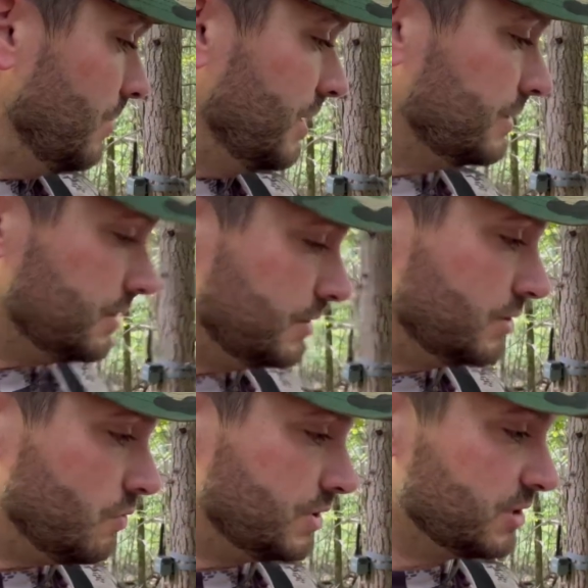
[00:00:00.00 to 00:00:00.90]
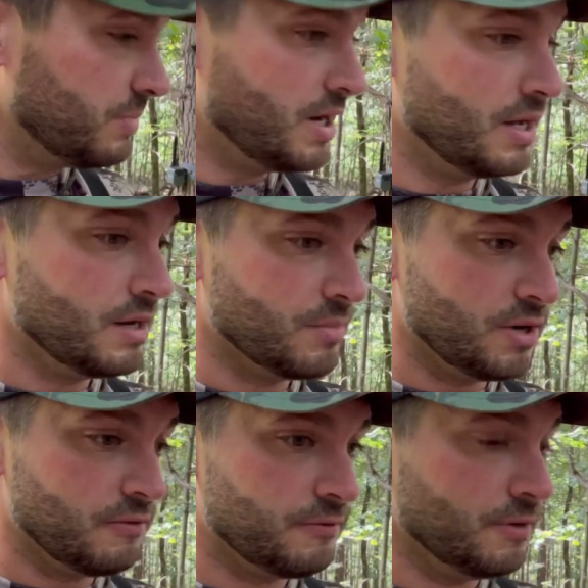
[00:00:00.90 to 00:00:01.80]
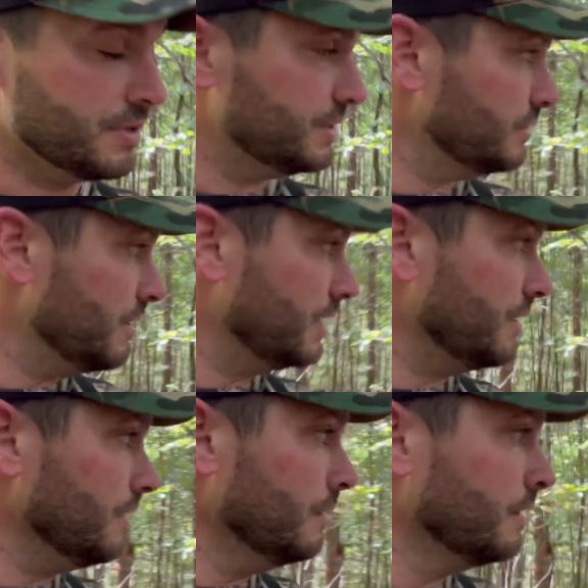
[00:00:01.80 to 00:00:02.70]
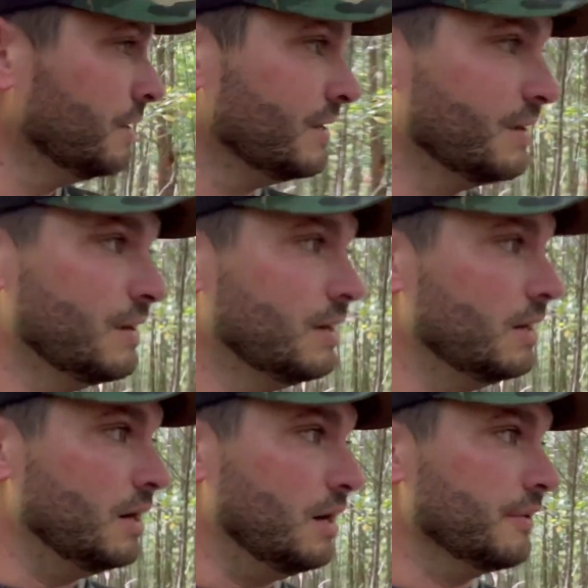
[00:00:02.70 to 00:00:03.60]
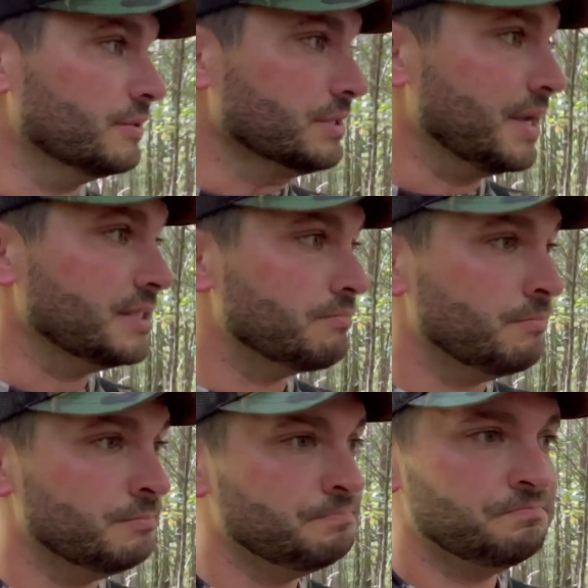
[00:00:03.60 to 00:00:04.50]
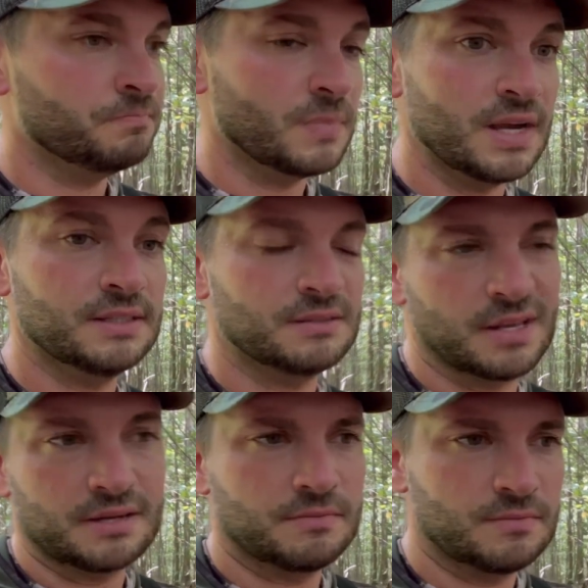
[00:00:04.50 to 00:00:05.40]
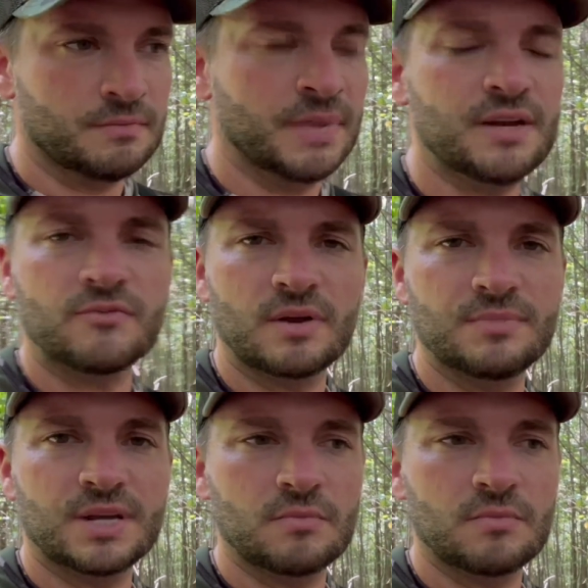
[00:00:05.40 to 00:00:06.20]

this is just one spot I'm gonna focus on here. There's a nice like mainframe 10